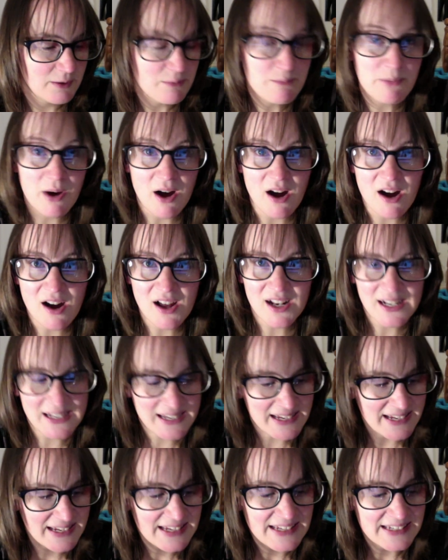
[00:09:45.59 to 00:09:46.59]

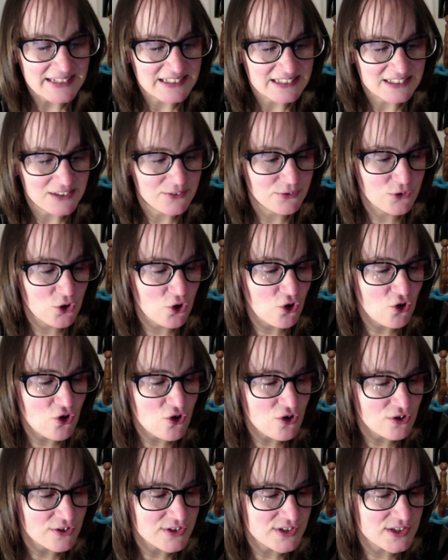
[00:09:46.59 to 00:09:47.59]
of
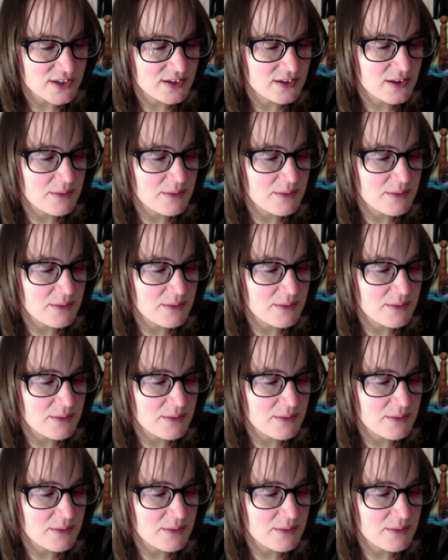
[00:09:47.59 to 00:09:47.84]
course.